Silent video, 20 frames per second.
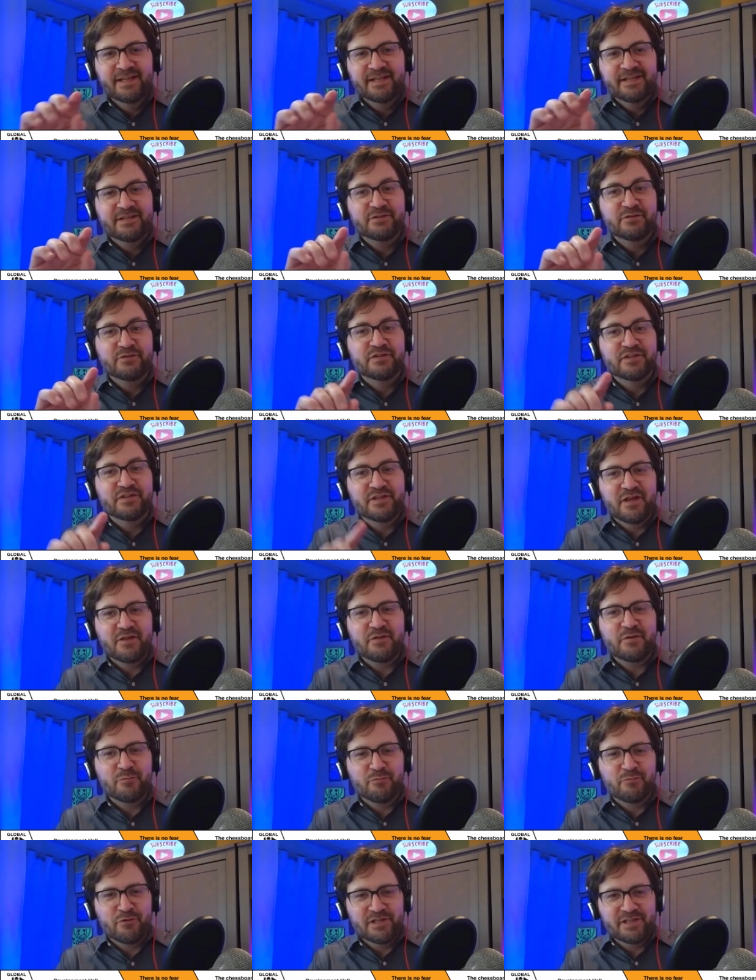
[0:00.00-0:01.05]
because there's
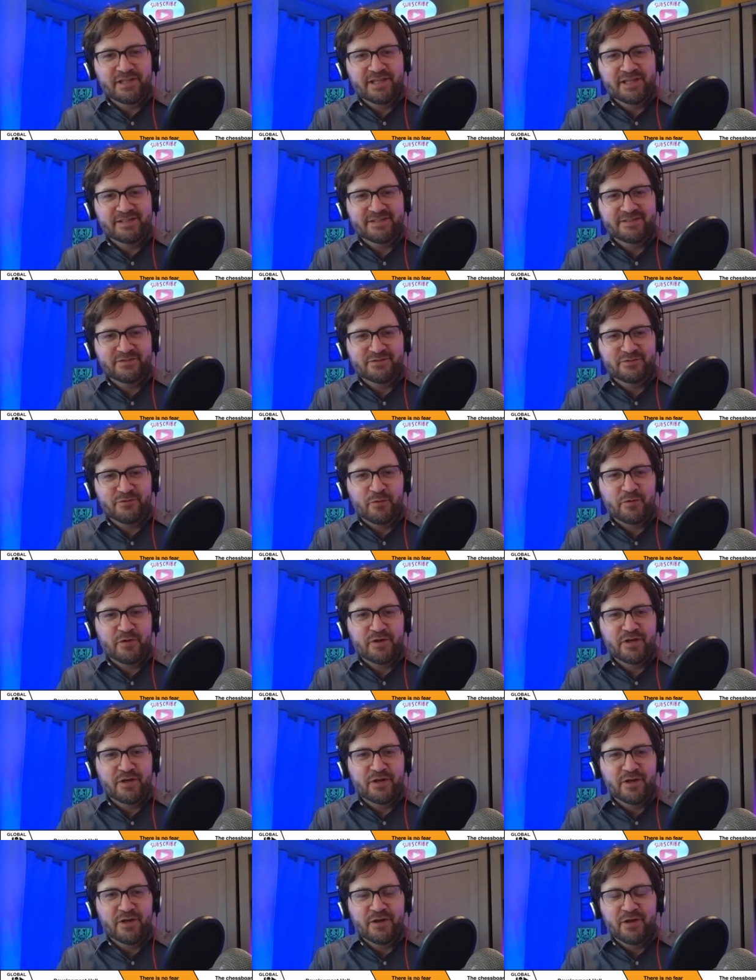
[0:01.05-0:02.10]
another brilliant story